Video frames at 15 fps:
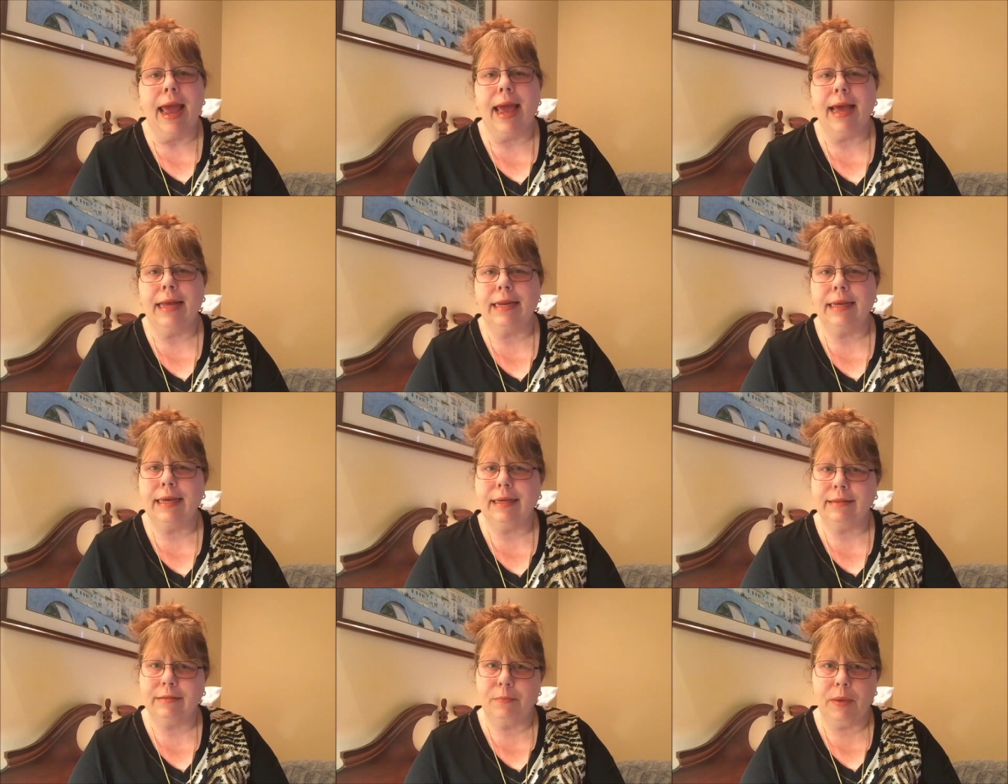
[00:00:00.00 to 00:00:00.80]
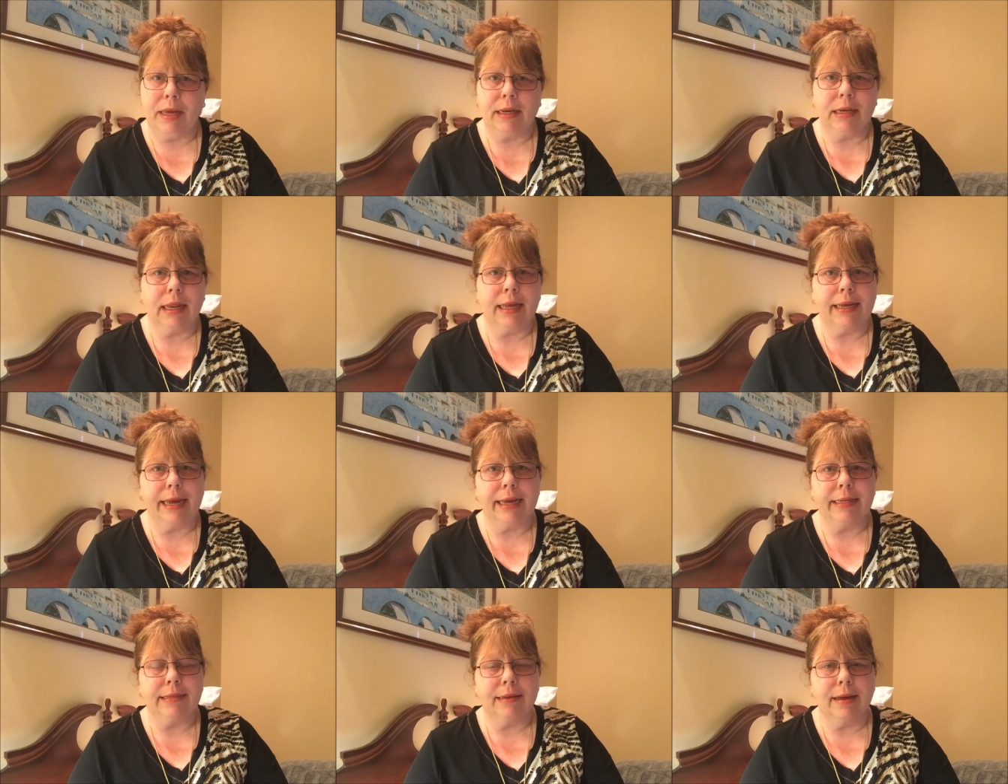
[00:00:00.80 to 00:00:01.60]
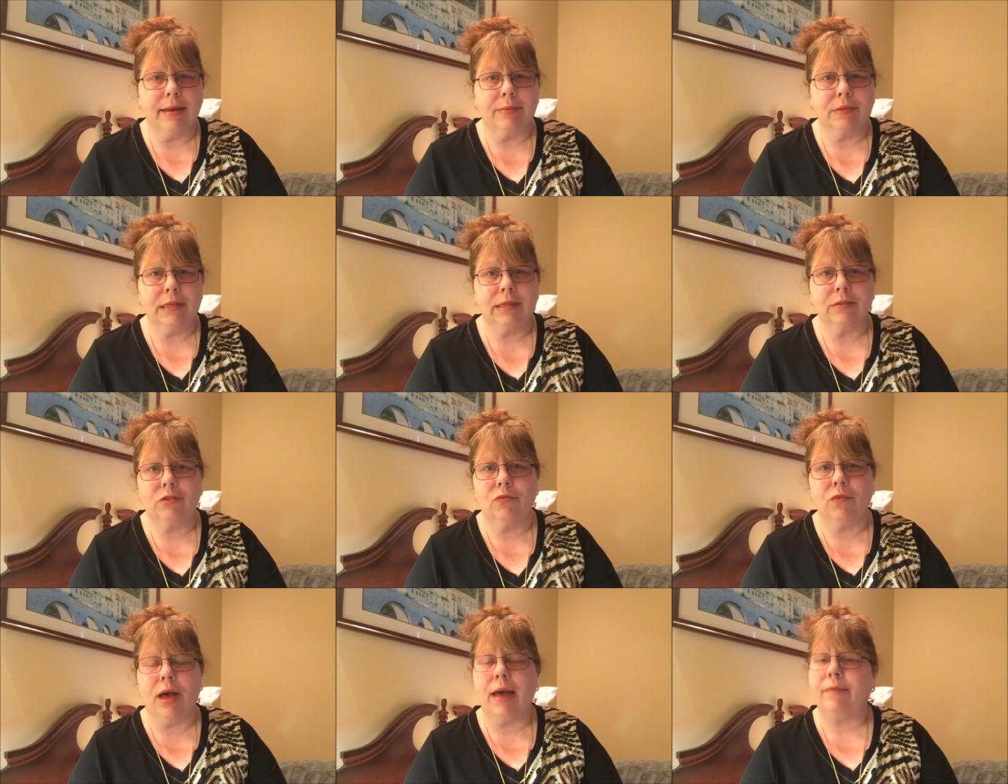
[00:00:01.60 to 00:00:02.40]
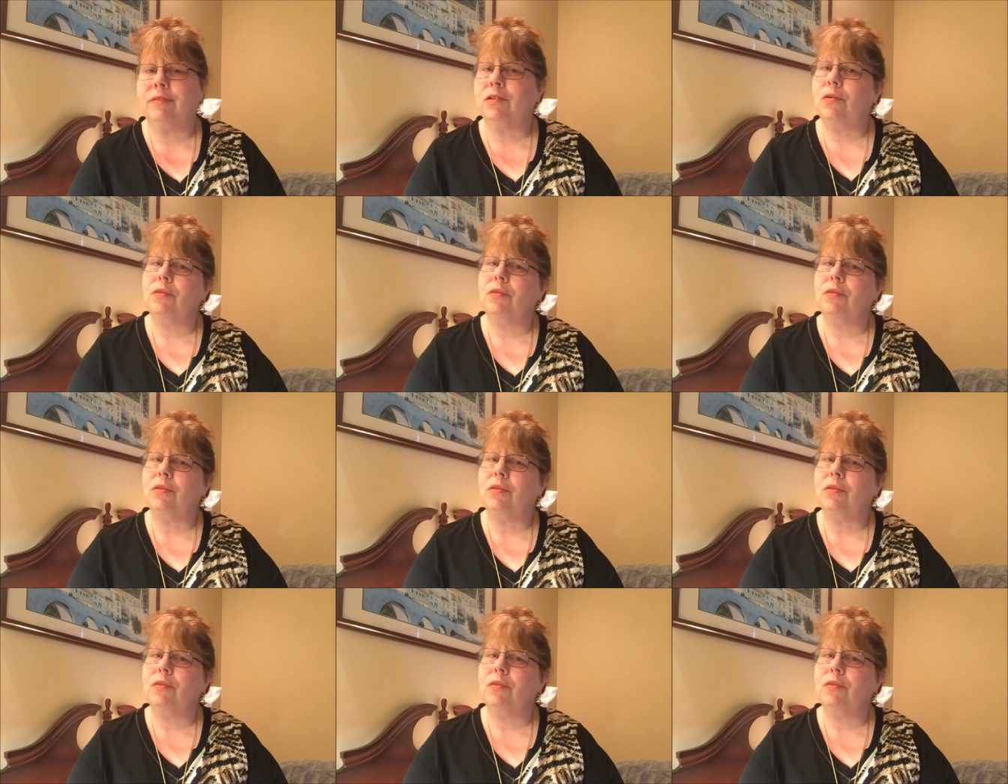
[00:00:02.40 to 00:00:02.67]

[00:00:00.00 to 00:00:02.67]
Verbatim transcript: and he gets bitten like 8 times and he survives.